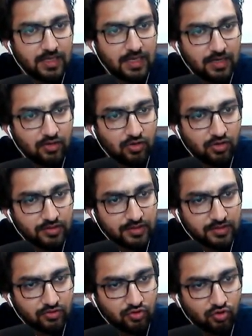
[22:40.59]
And
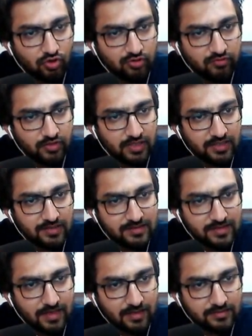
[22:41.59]
don't forget
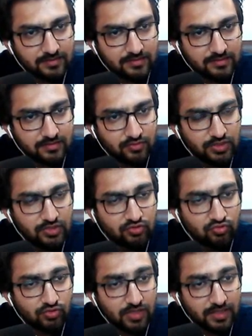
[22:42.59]
this X. You need
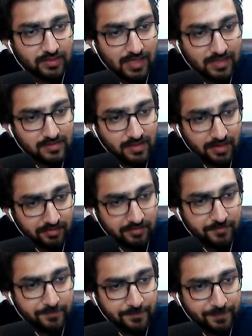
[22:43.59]
to write X here.
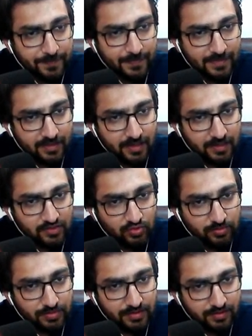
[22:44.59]
X
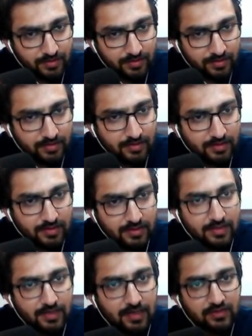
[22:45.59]
will be there,
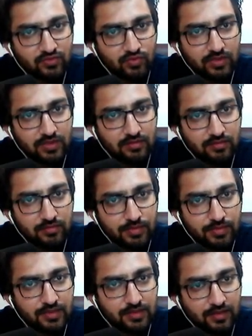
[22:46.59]
X will
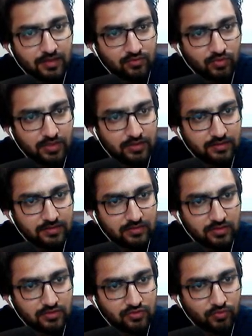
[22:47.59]
be here as well. This is
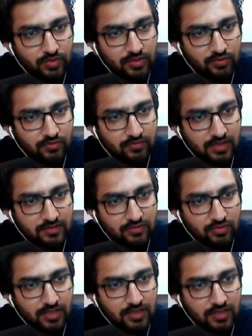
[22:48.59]
also value of X,
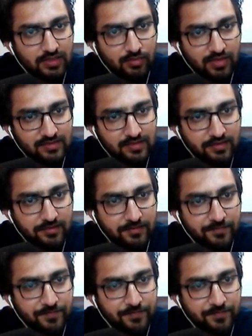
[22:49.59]
okay? Keep X there.